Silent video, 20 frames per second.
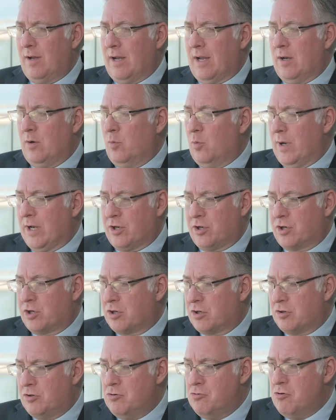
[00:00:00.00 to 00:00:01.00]
in
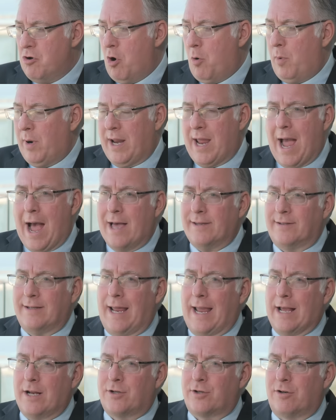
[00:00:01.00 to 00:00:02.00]
which nobody has an
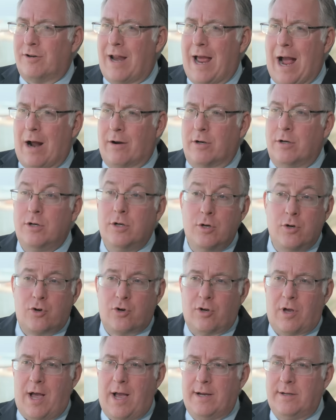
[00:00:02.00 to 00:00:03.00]
answer on how to
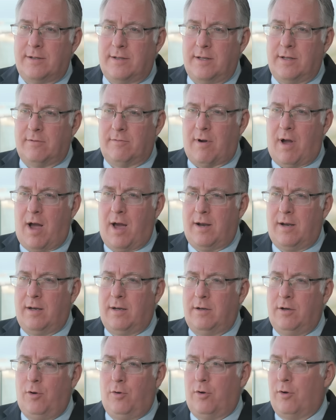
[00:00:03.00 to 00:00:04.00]
neutralize the Iran
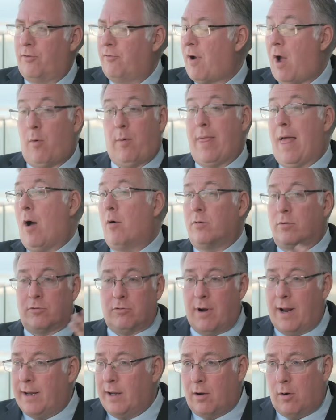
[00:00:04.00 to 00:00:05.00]
nuclear threat without
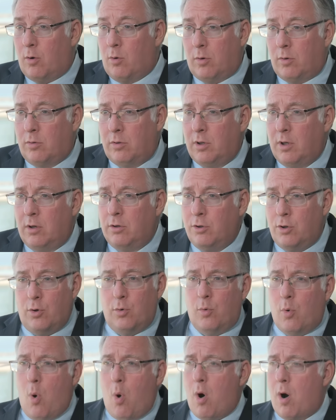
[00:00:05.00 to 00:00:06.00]
creating a whole new
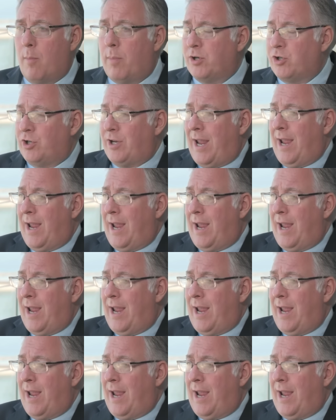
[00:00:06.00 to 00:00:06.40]
war, but you